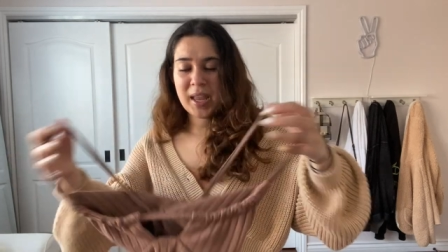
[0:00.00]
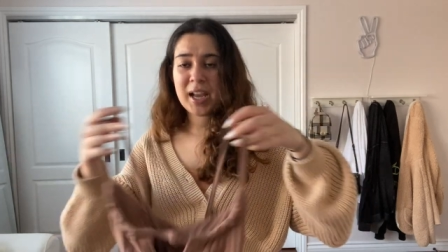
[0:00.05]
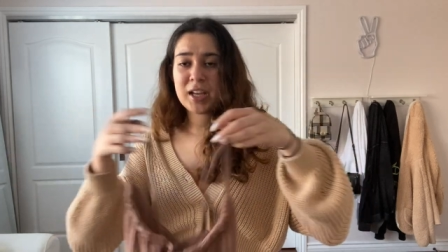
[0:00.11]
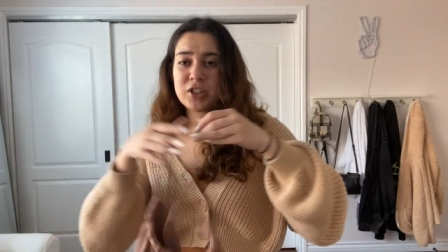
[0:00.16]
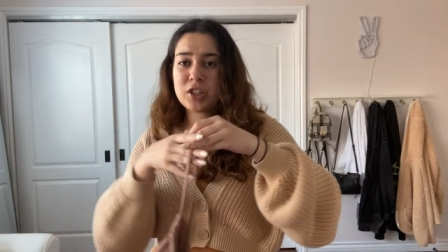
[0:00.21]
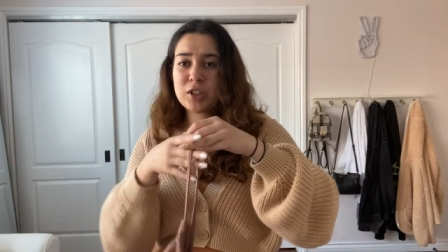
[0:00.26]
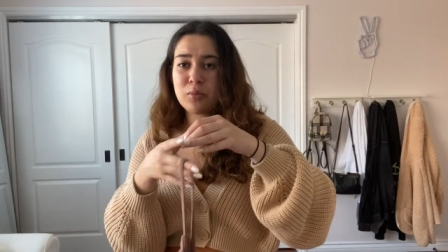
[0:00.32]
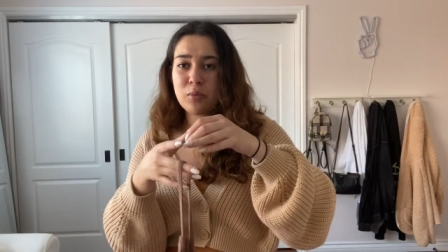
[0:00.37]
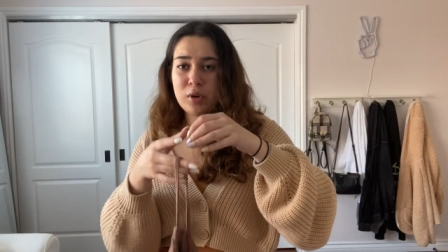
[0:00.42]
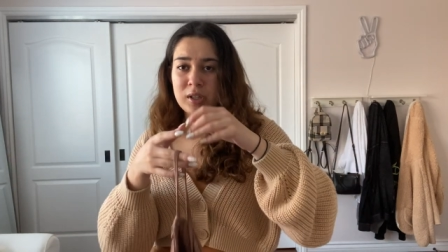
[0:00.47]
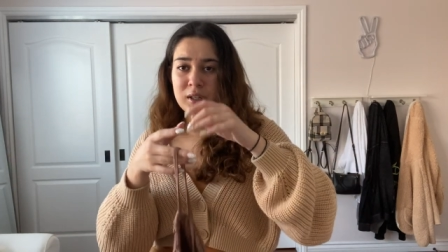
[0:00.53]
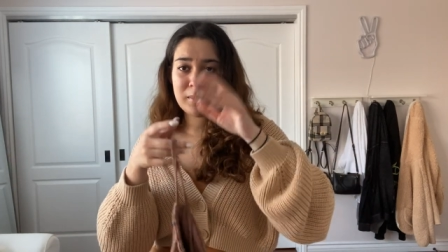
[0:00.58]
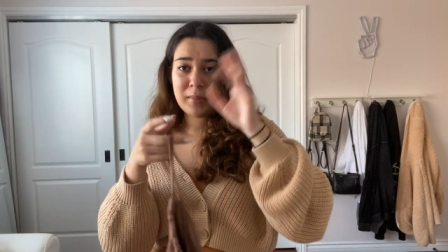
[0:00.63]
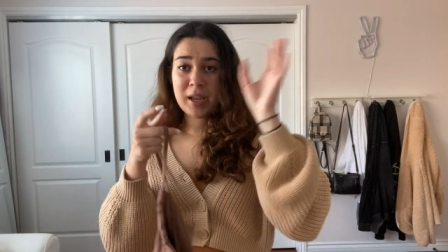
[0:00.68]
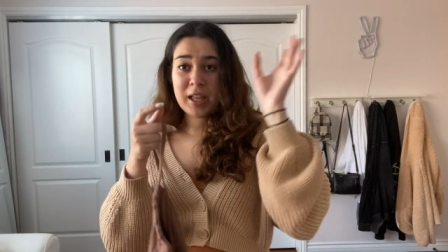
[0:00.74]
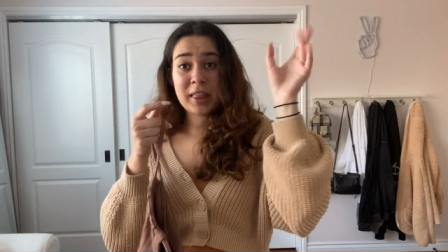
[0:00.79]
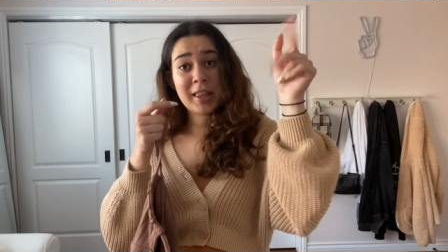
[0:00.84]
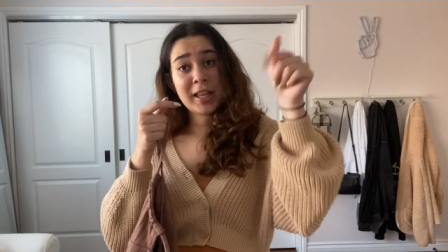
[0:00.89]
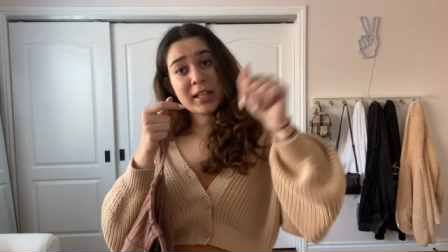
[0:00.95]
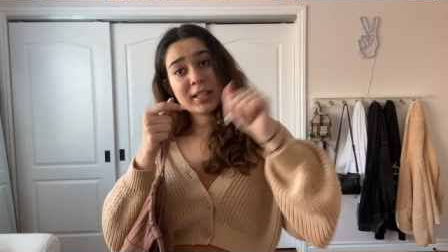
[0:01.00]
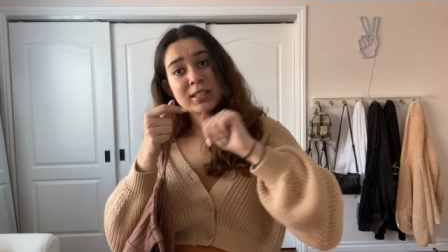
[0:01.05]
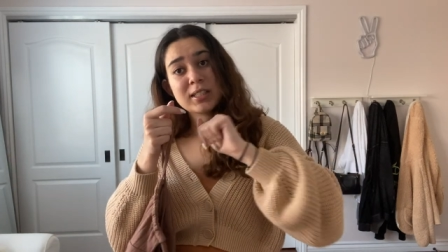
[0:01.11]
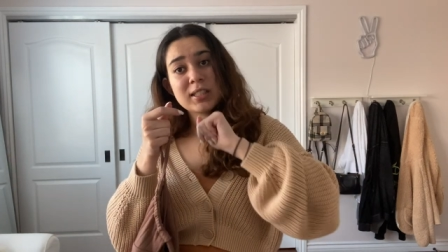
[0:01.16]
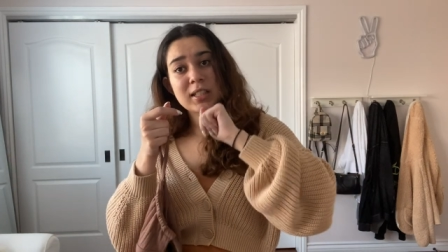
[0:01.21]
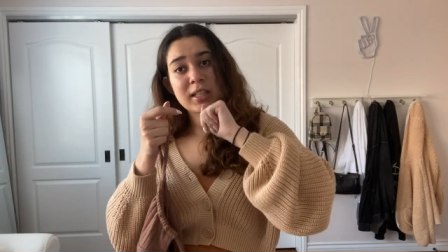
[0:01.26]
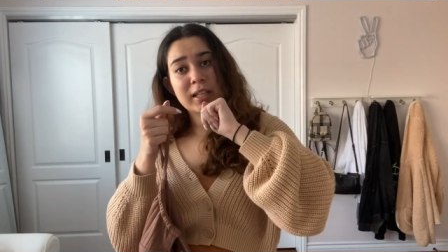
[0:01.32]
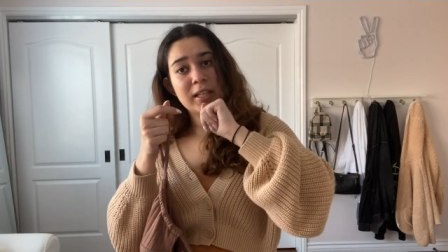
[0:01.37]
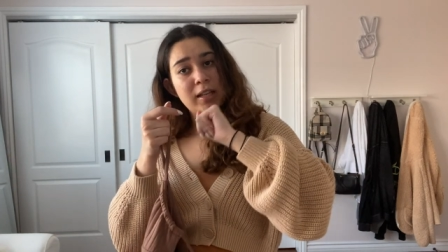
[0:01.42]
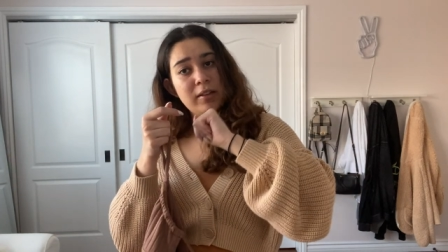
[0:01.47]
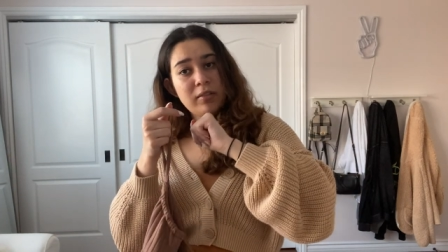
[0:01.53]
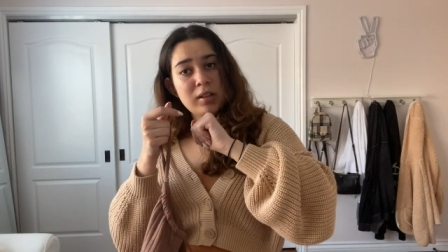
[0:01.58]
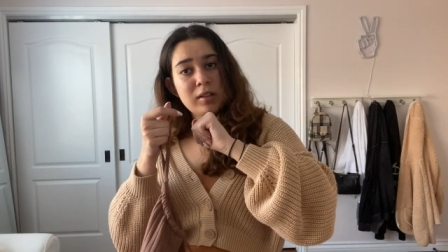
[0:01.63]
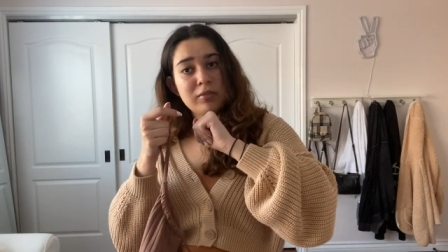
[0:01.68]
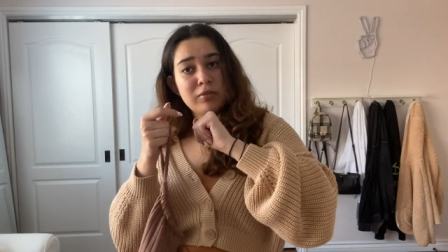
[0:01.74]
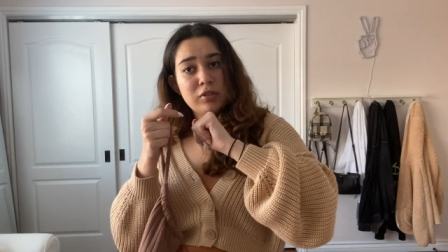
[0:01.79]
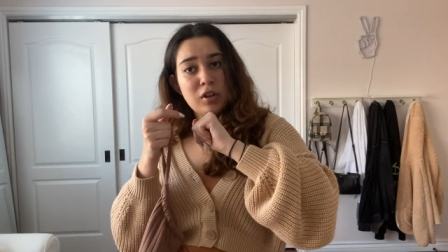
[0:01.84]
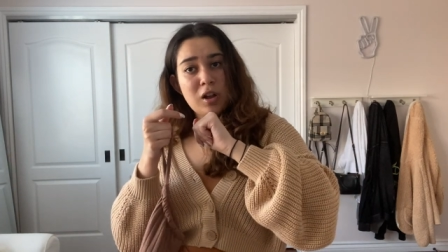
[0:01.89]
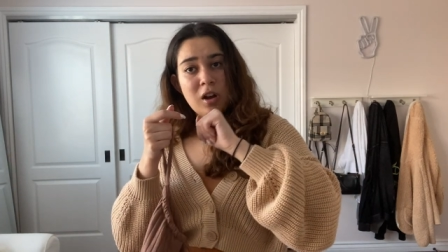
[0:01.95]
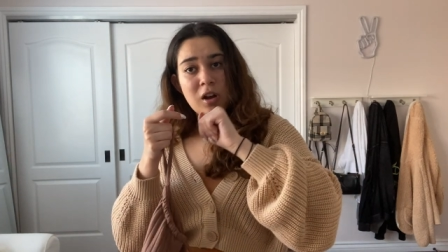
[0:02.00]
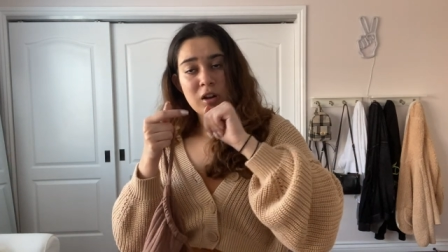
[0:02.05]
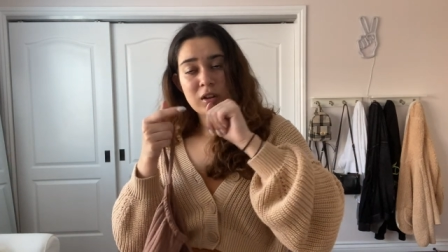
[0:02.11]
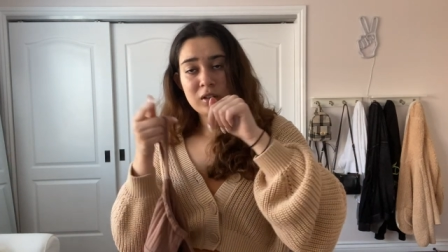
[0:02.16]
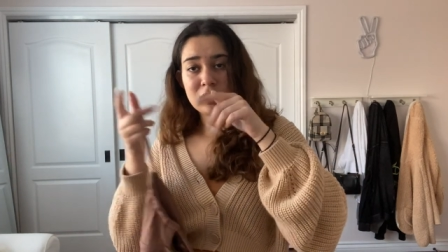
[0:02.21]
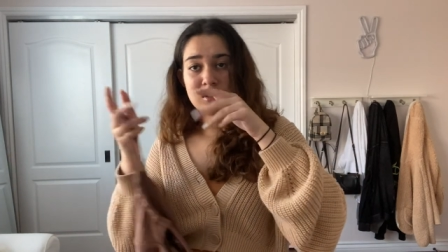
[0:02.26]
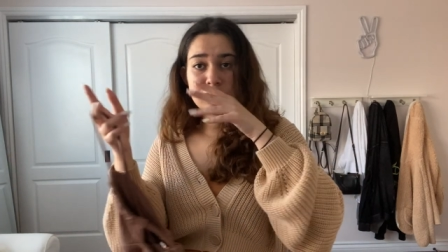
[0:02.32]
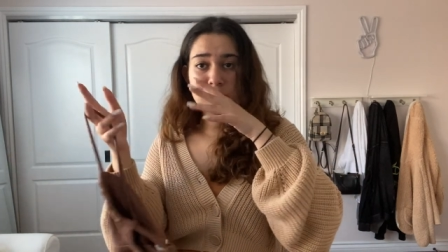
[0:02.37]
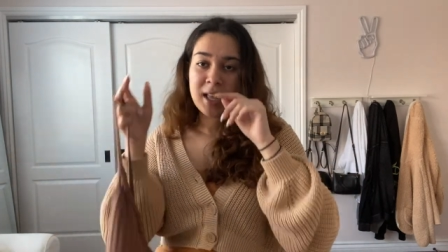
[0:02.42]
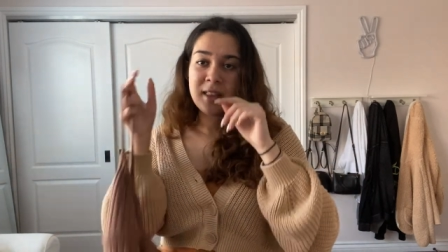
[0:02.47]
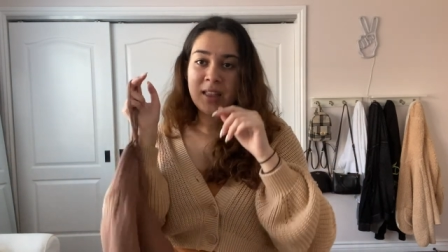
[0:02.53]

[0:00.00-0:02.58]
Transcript: I actually wore it in my Thanksgiving vlog.